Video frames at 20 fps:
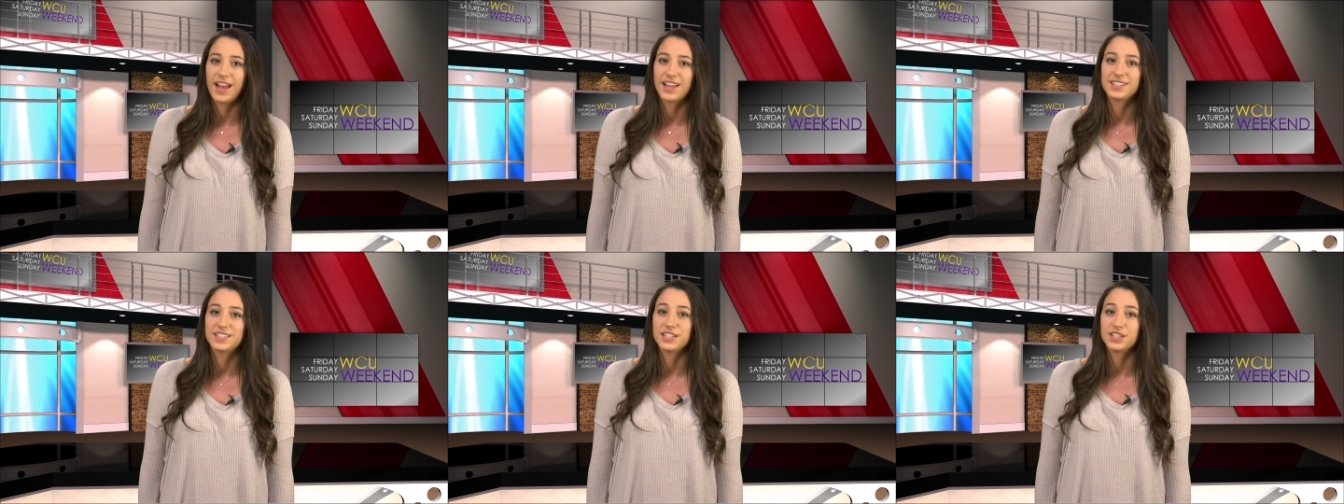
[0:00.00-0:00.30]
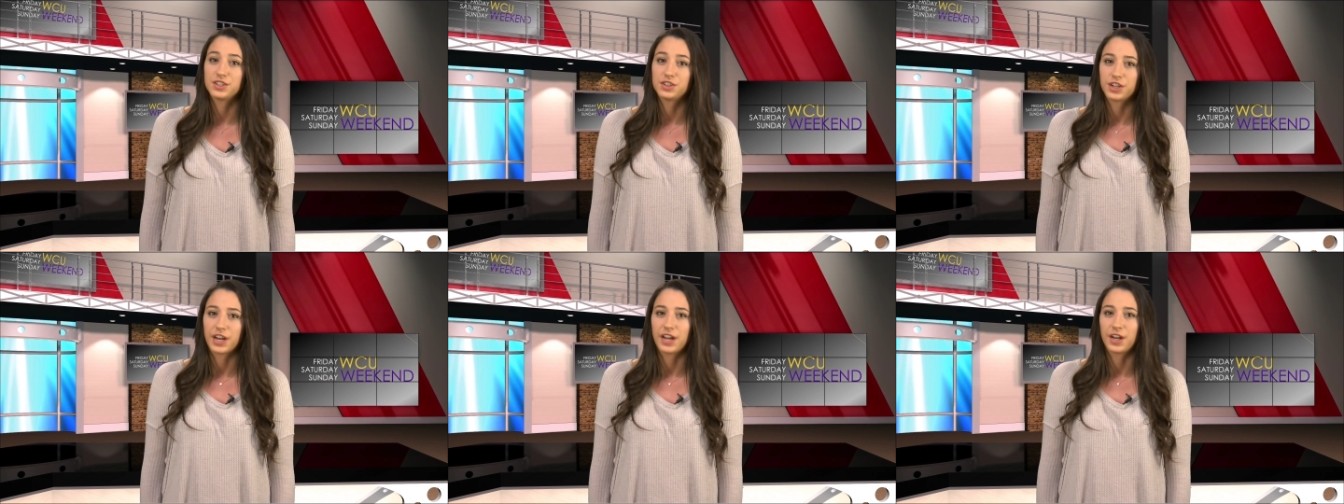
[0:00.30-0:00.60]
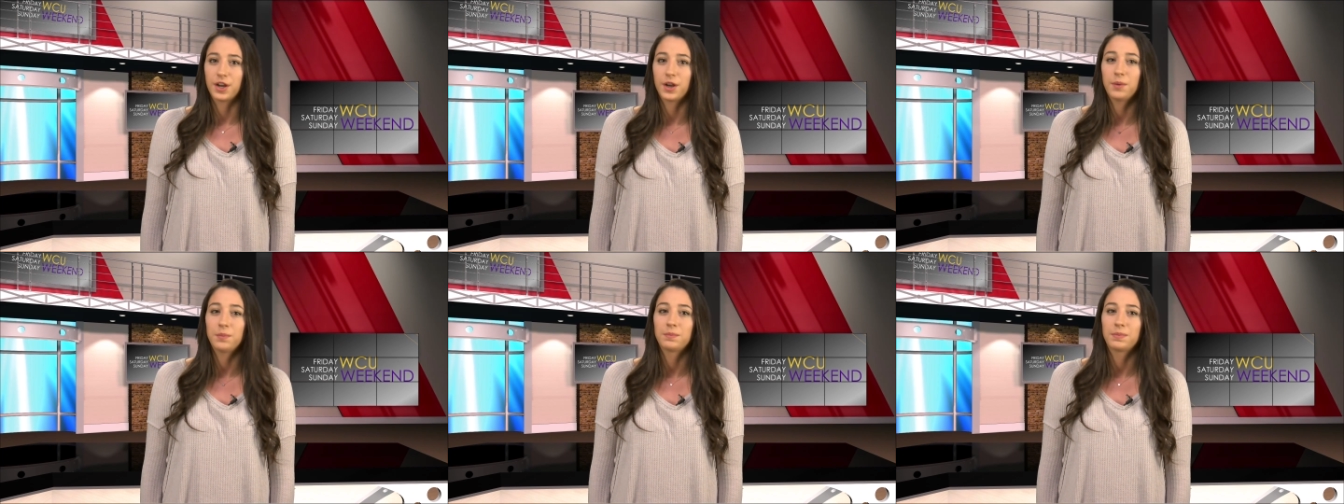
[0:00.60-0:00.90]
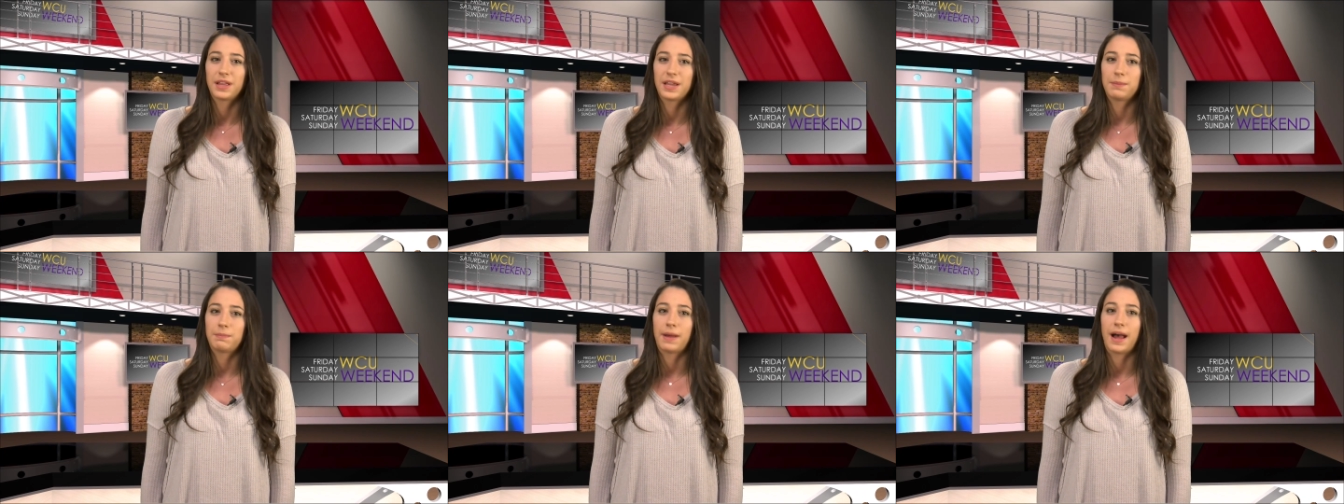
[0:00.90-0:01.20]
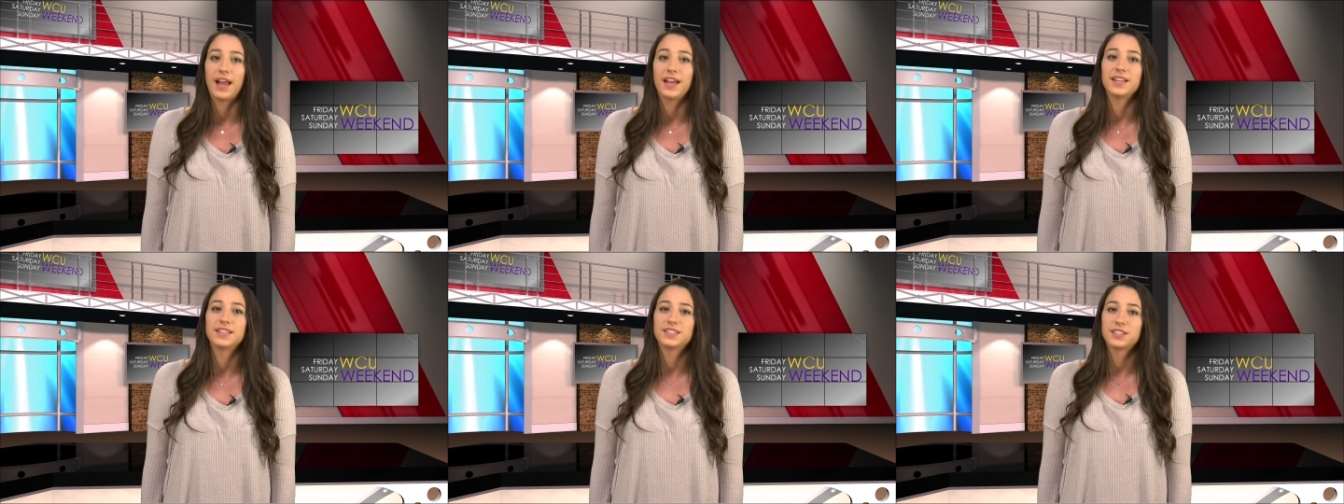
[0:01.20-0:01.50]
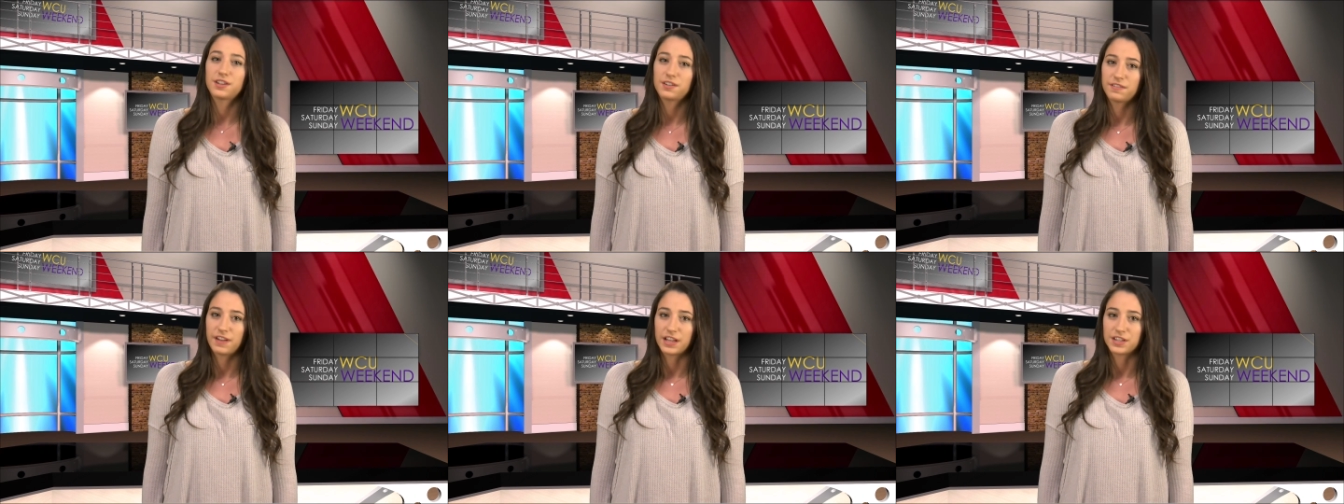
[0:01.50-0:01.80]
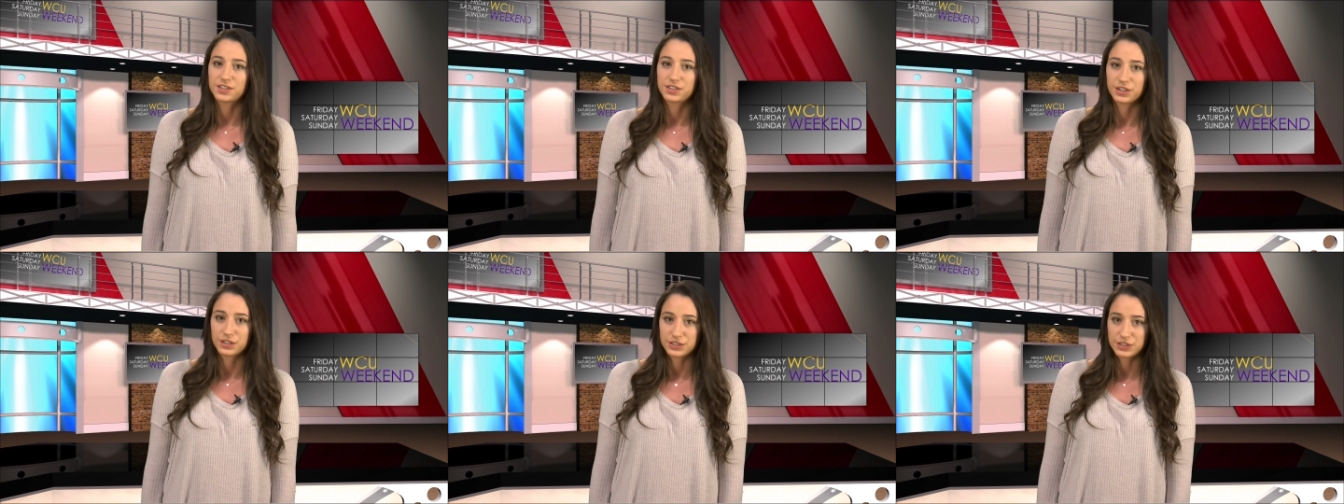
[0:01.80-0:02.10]
as his trainer, played by
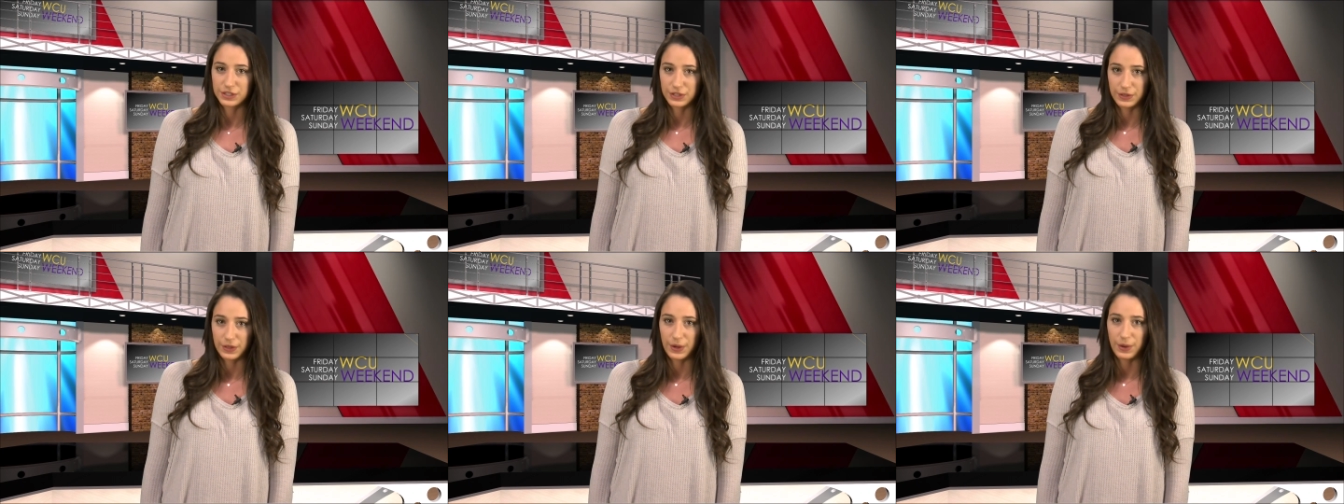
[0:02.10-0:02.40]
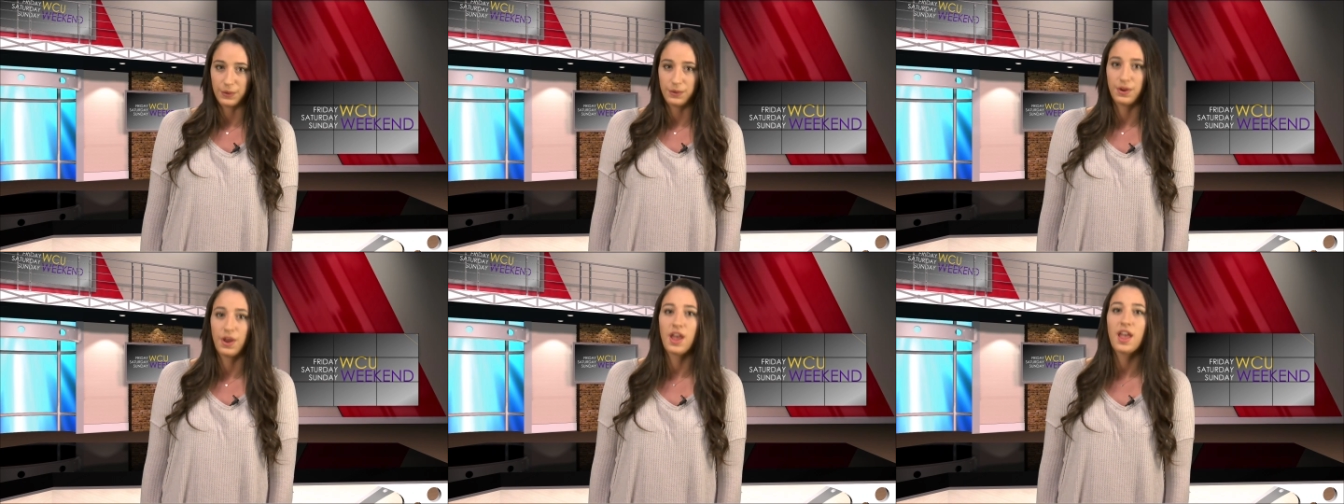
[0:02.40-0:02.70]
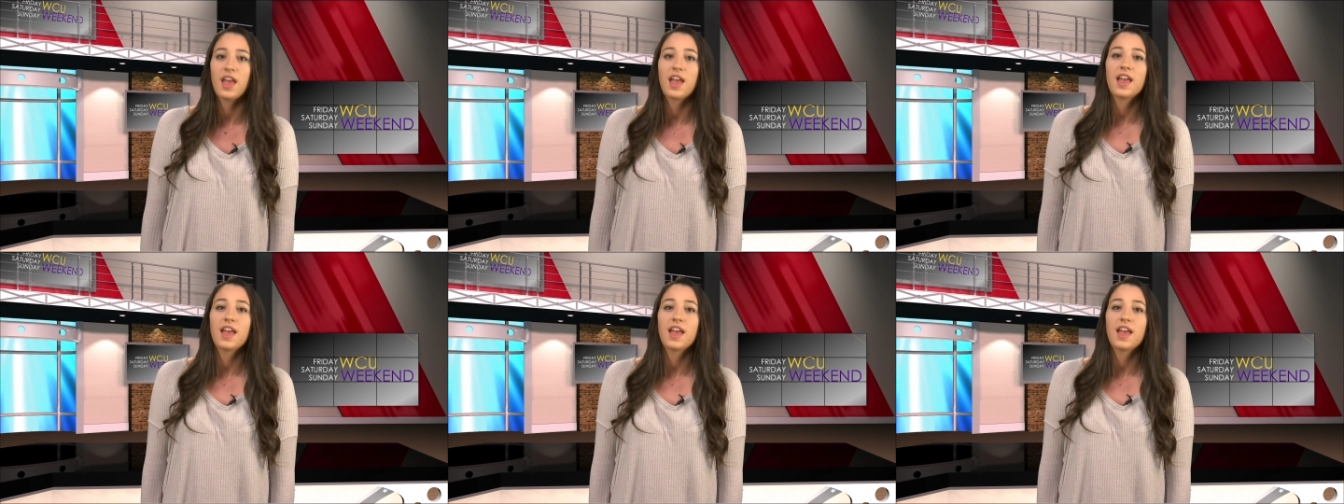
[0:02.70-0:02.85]
Sylvester Stallone,